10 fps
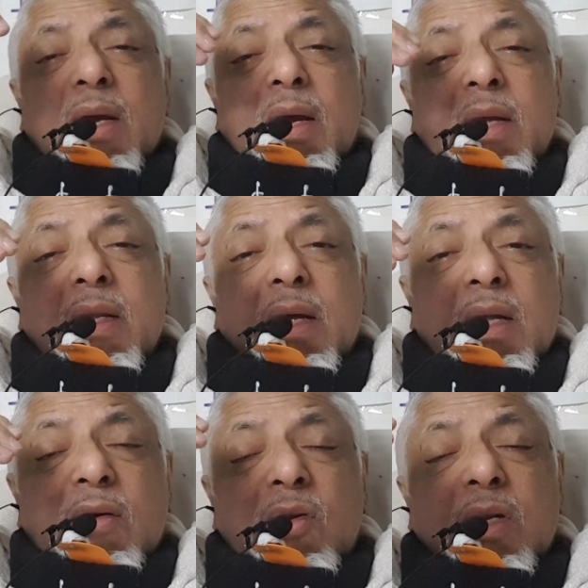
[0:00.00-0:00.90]
Any and
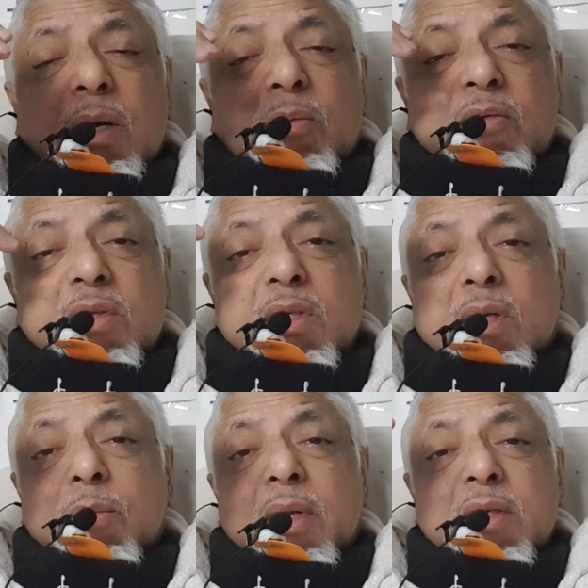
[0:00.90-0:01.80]
every type of
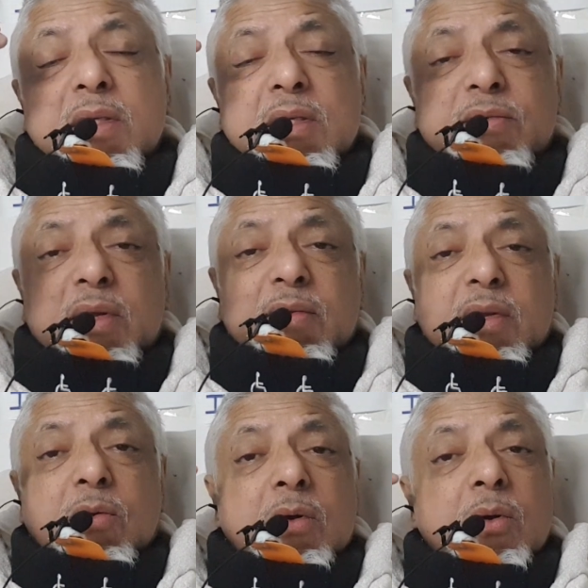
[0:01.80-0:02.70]
discrimination is very,
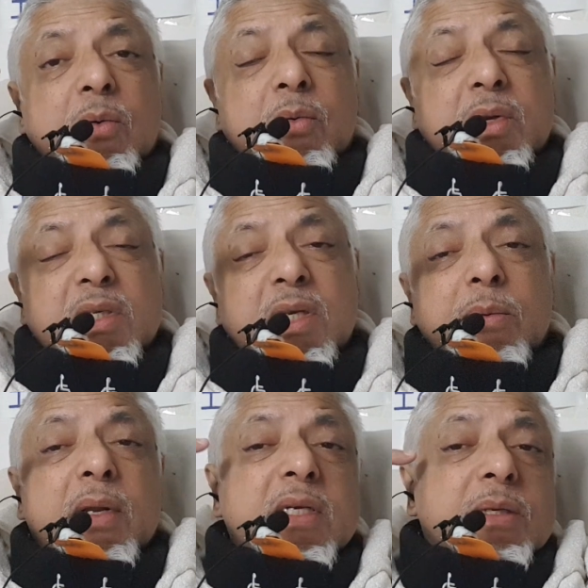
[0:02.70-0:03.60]
very wrong.
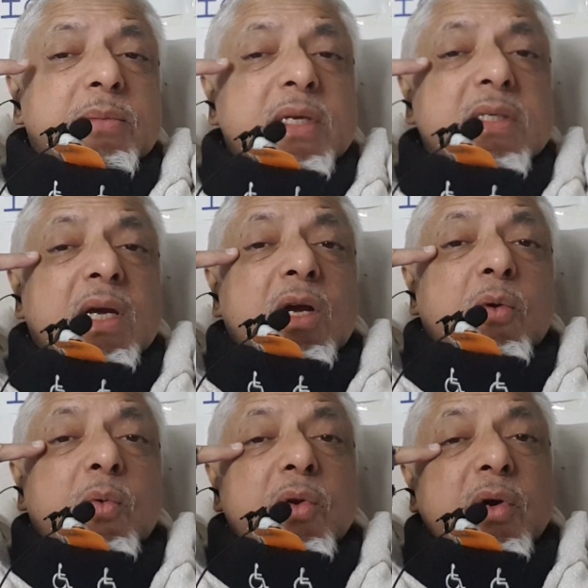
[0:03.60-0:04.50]
Discrimination means
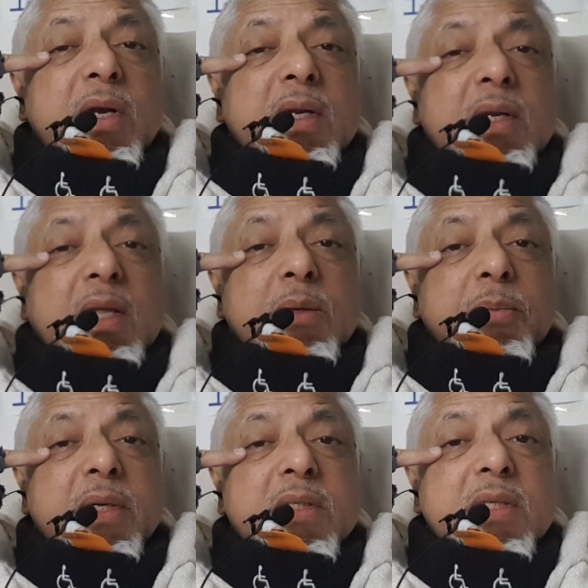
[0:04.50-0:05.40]
we look at another
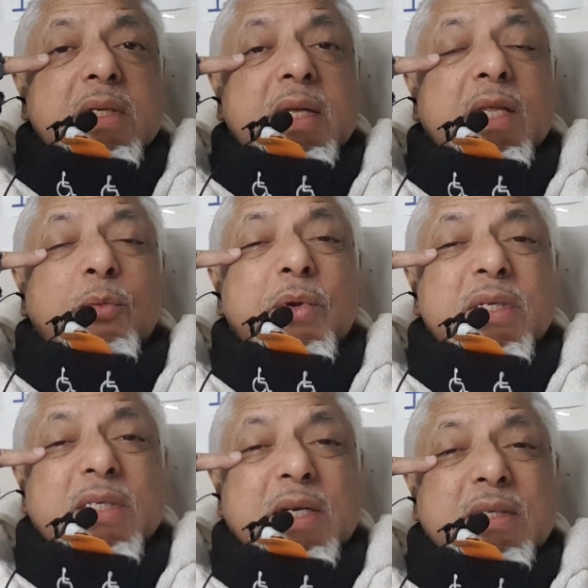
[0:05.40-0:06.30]
person and then we
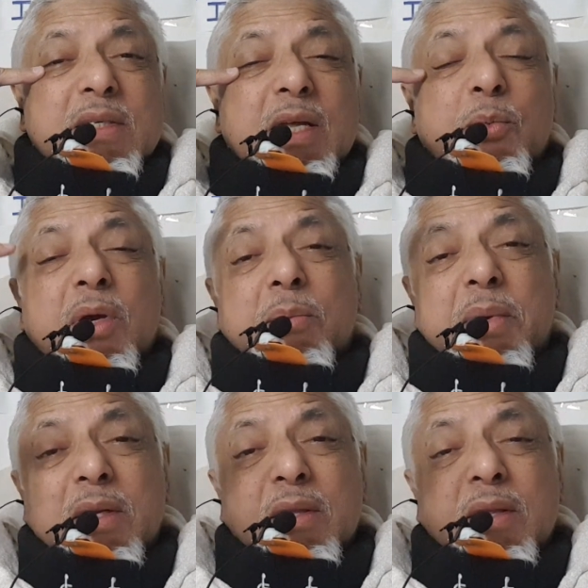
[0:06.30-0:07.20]
judge that we are
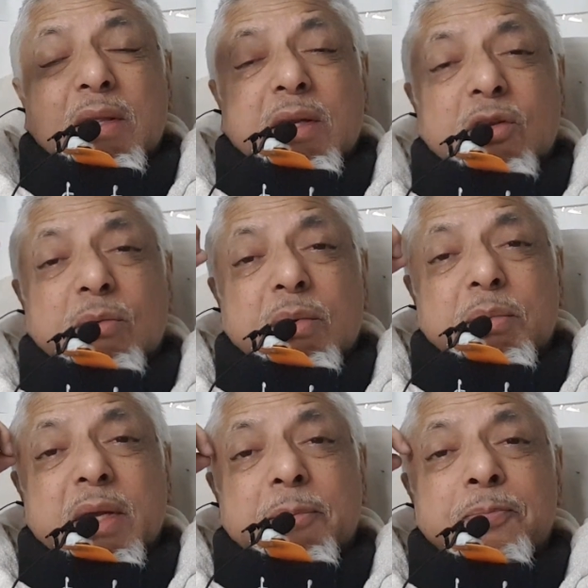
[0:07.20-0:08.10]
better than that human
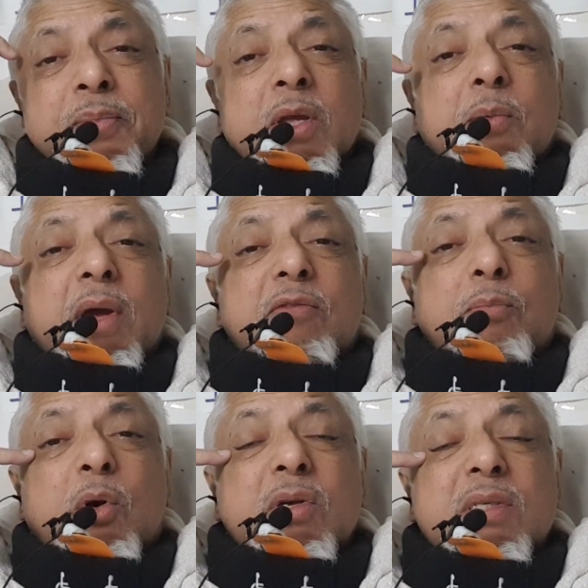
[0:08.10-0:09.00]
being. We have
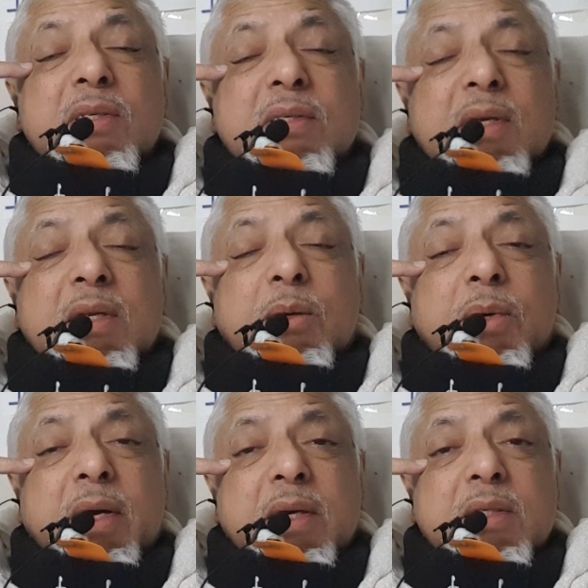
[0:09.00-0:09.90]
poisons in our
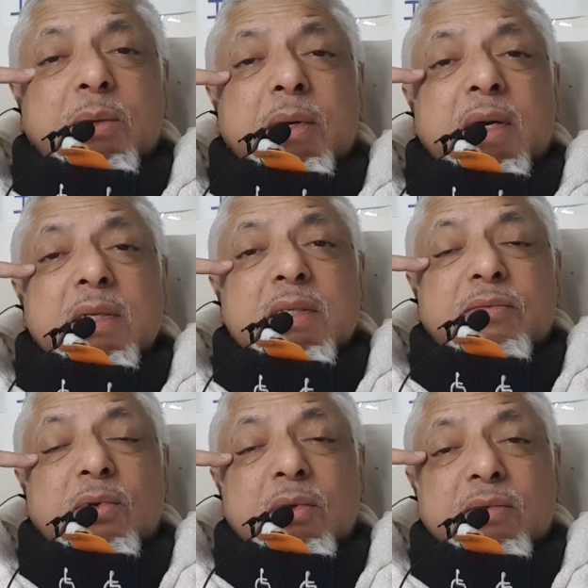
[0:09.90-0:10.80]
eyes. Our eyes are
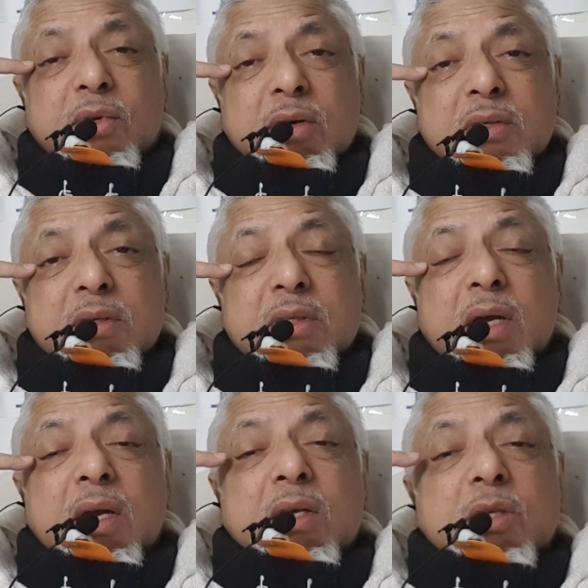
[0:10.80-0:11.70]
full of toxins.
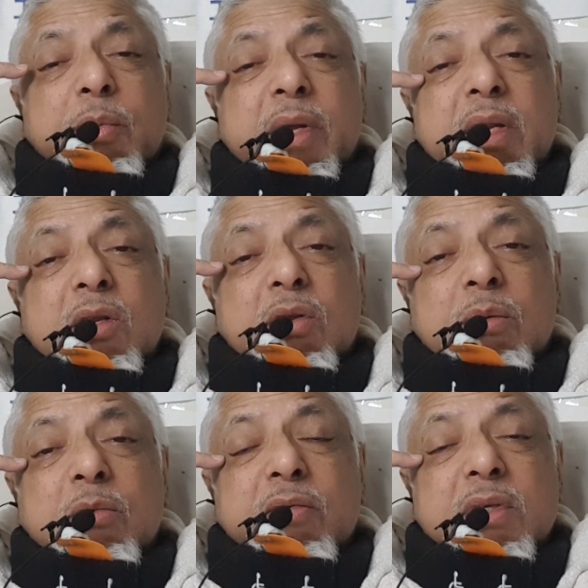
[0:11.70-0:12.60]
So we need to
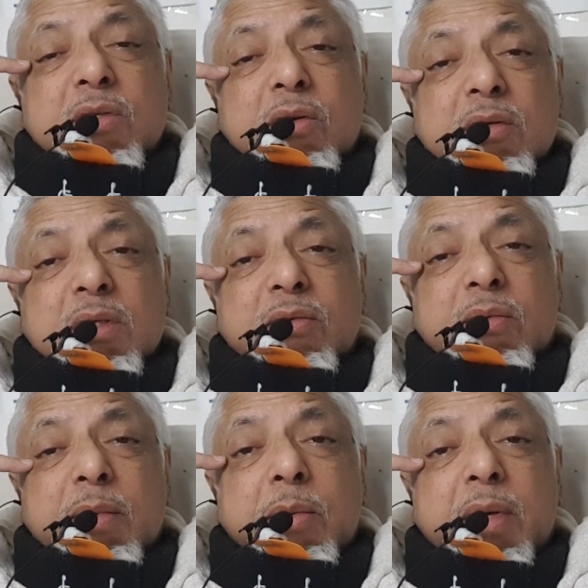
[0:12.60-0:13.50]
remove this toxin
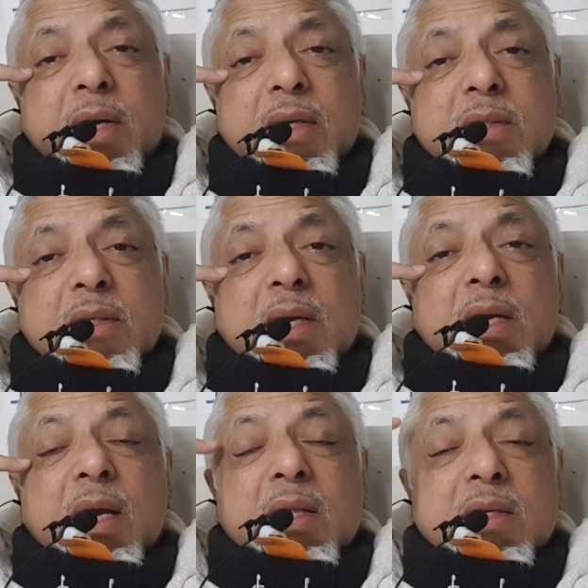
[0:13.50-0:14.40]
from our eyes.
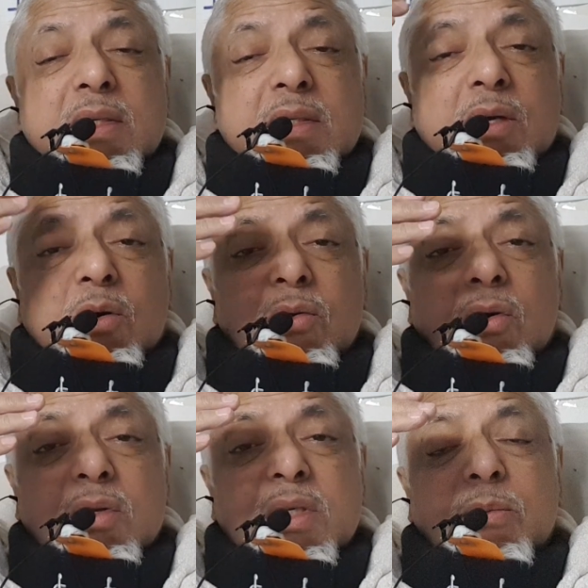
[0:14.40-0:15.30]
And this is the whole
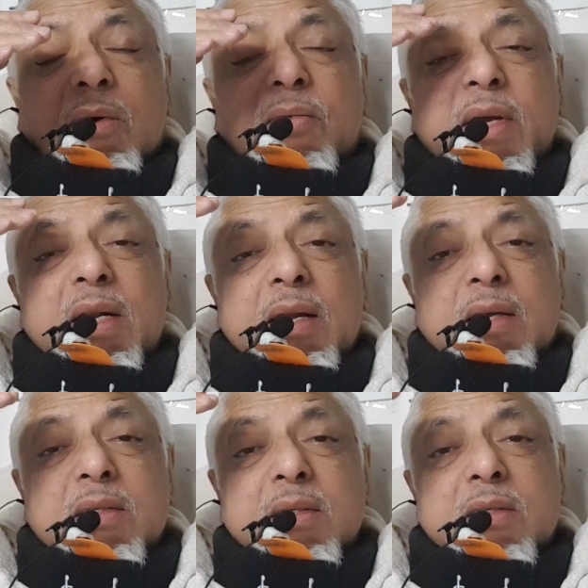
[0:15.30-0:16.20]
concept of a
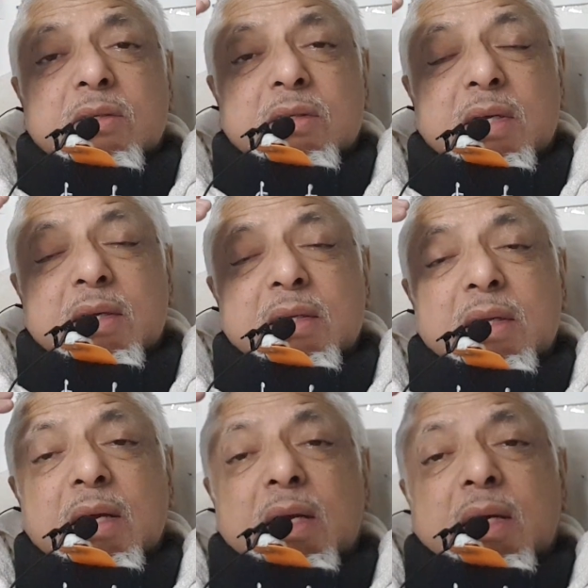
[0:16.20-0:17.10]
classless
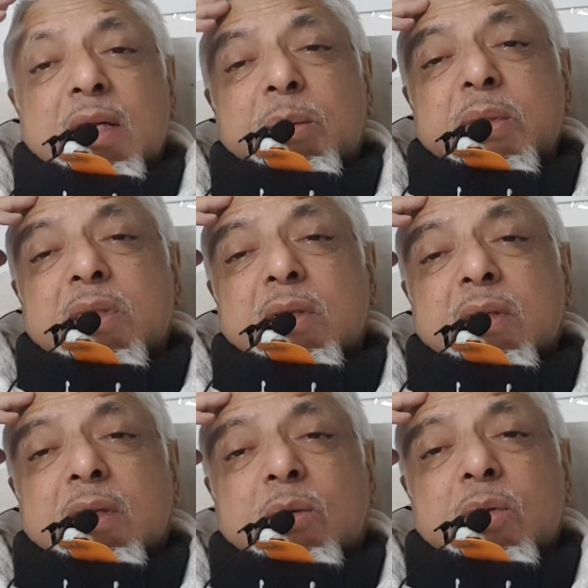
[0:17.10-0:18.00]
society. Nabi
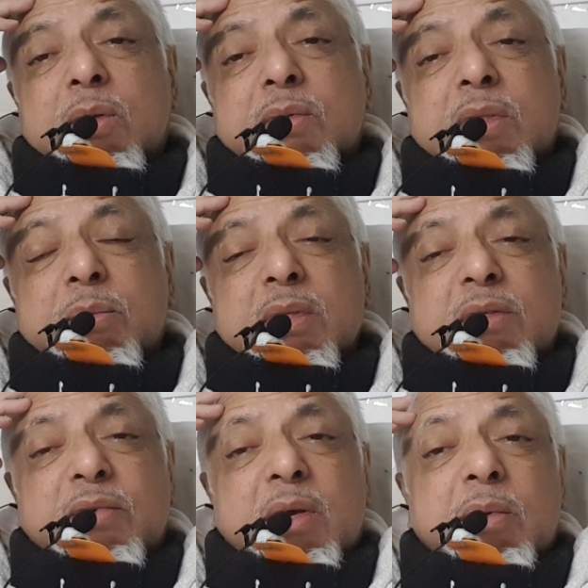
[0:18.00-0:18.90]
Sallallahu Alaihi Wasallam in
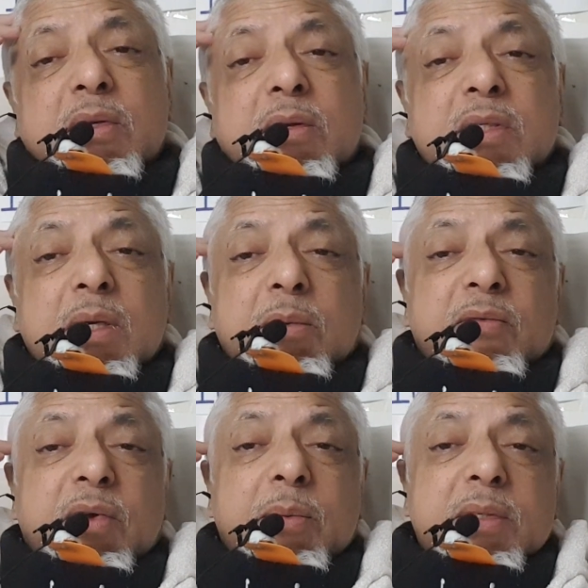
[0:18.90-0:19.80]
his sermon
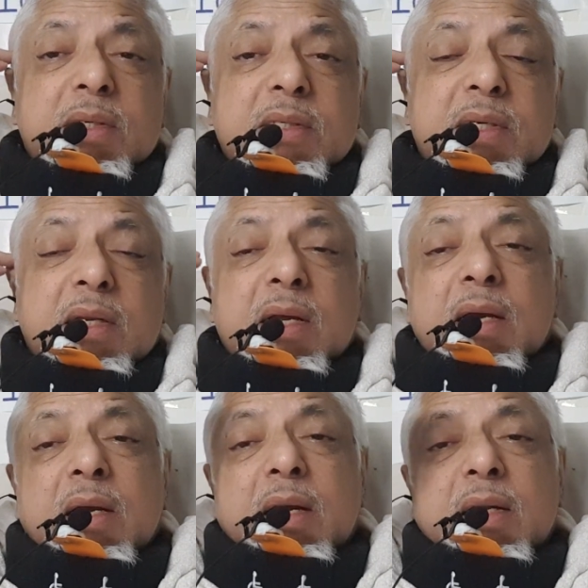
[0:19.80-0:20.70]
famously said,
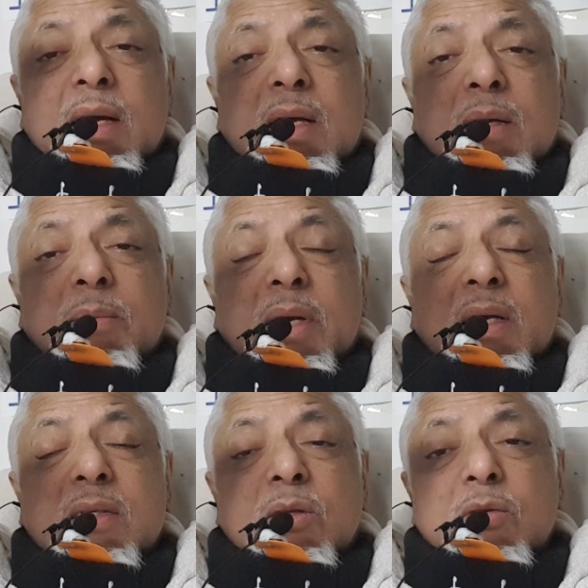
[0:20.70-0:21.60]
an Arab
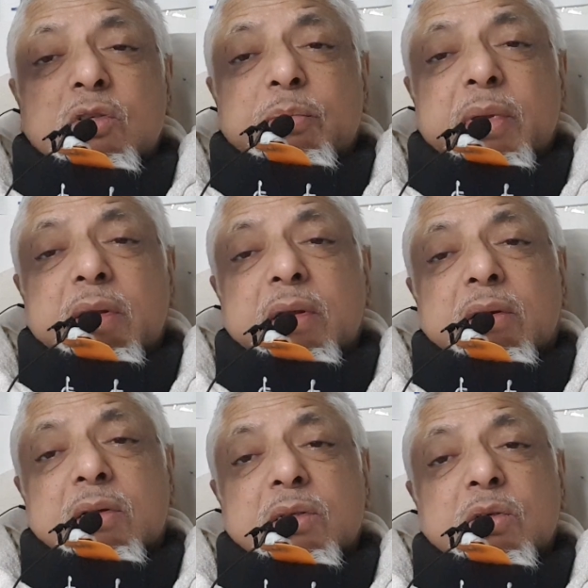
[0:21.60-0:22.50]
has no
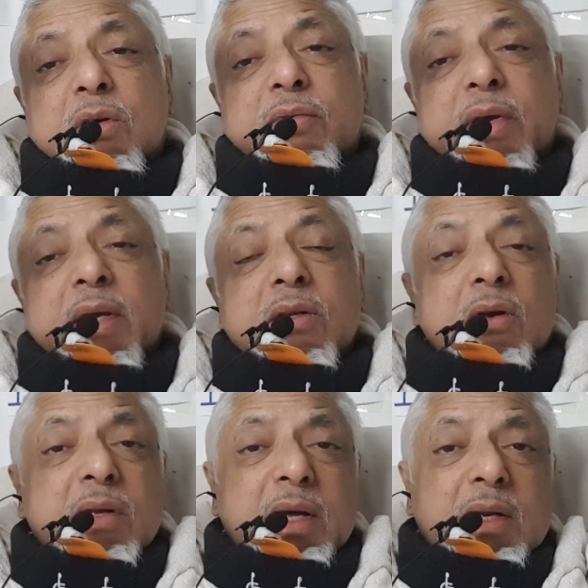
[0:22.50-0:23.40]
superiority over a
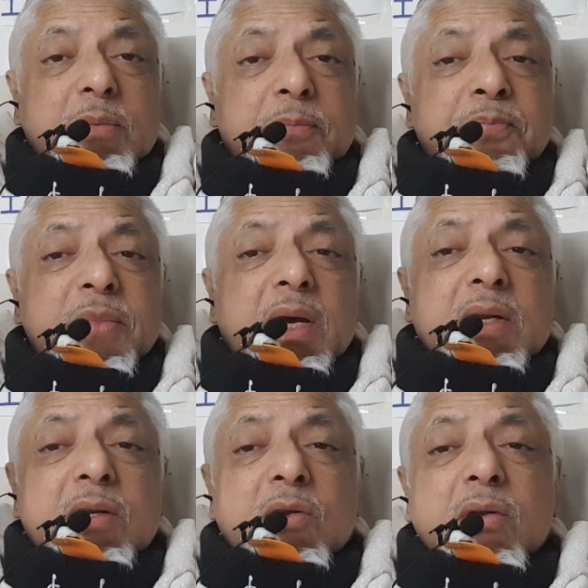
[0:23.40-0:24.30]
non-Arab.
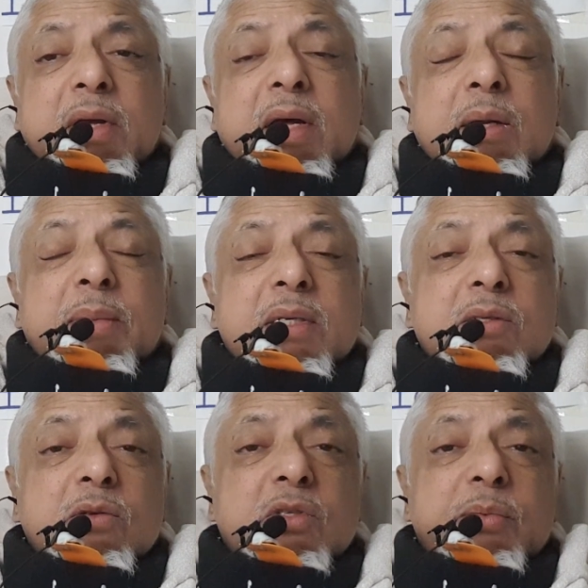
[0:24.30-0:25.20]
And a non-Arab has
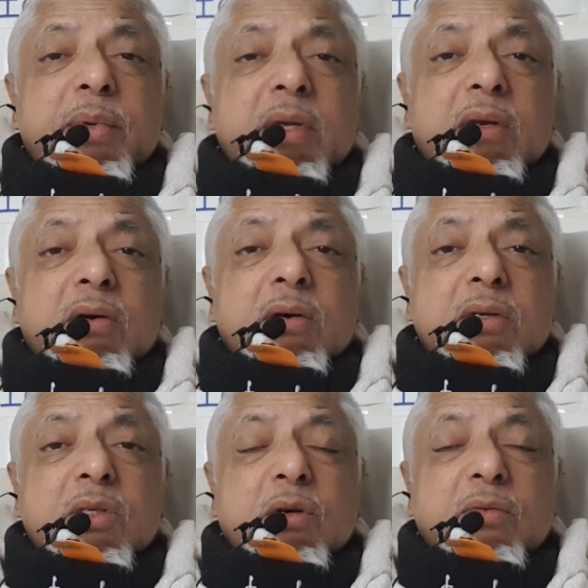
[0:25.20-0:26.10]
no
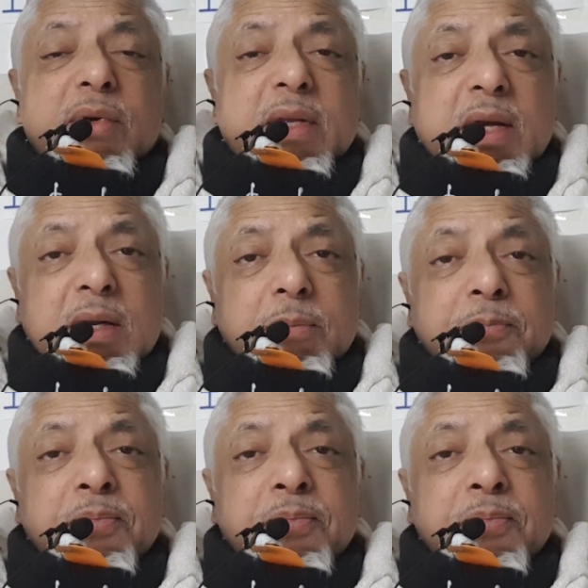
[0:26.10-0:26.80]
superiority over an Arab.